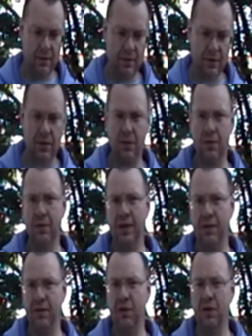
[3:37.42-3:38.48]
So
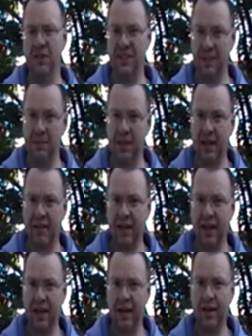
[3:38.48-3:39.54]
even though it seems like I've
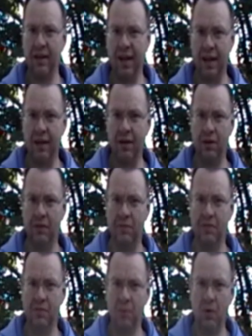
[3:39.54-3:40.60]
got a lot of
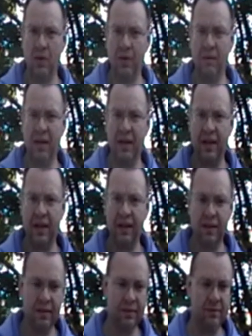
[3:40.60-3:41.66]
smoke coming out of
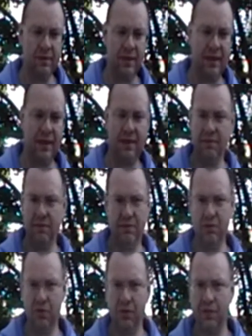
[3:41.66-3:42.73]
here,
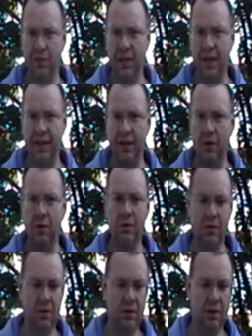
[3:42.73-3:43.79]
truthfully I don't.
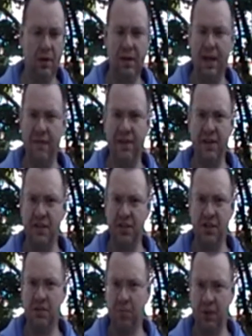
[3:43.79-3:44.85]
A lot of it is
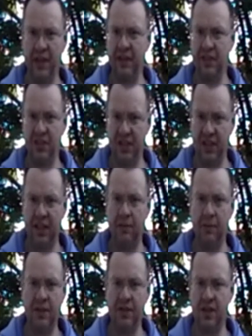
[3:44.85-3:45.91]
just plain
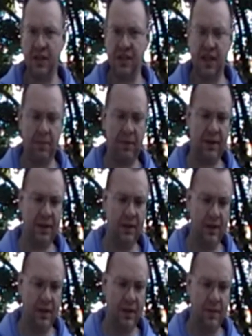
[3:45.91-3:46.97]
steam that's escaping,
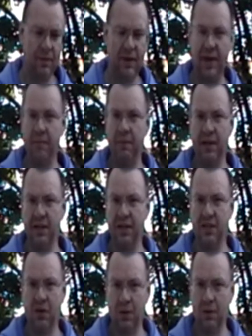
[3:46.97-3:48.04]
and because
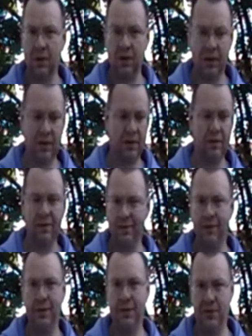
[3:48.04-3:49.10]
it's cold out here,
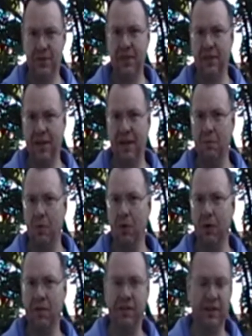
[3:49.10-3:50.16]
you see a lot
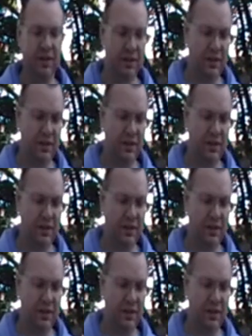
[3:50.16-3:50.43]
more of it.